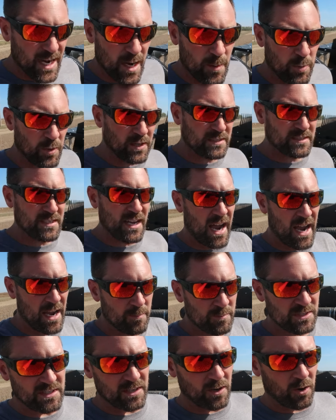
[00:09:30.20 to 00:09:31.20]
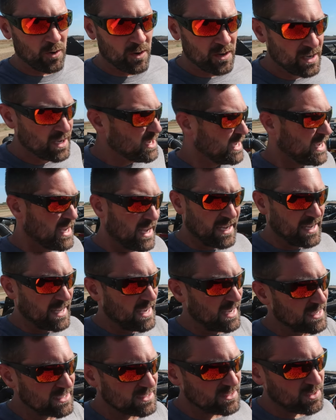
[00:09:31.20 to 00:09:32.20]
a couple of times, so
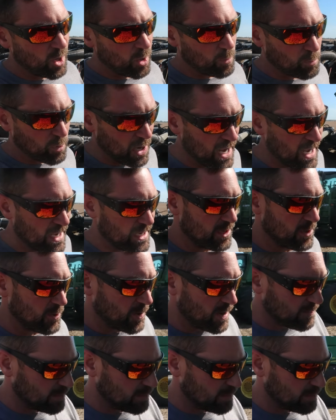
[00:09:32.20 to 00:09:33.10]
again, it's all brand new,